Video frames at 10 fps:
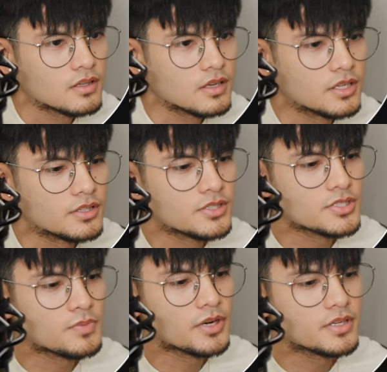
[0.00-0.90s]
And then
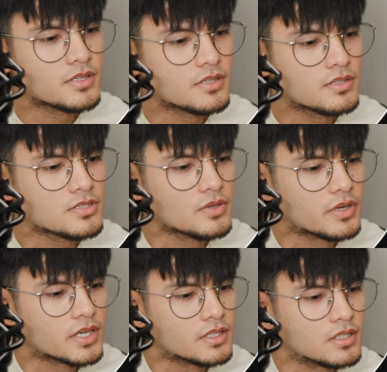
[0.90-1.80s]
this part, so
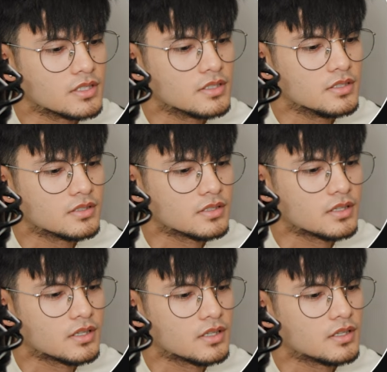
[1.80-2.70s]
what I did,
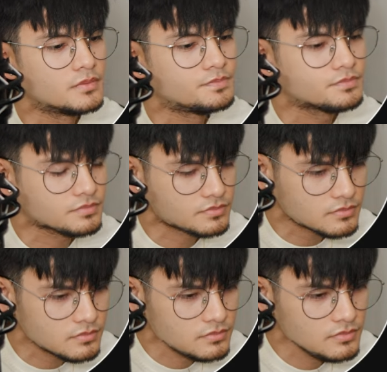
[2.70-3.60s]
I
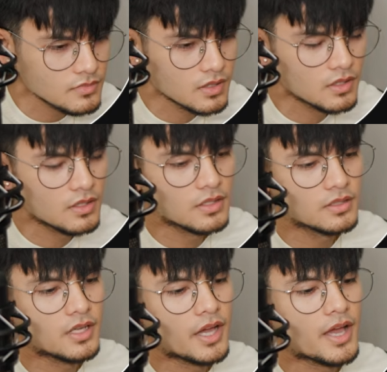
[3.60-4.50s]

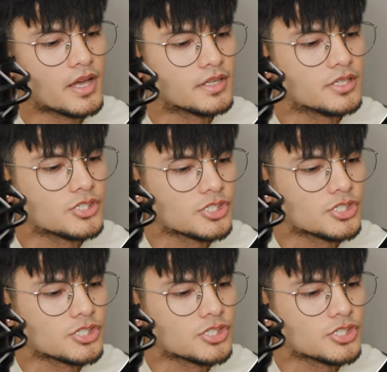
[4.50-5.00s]
added a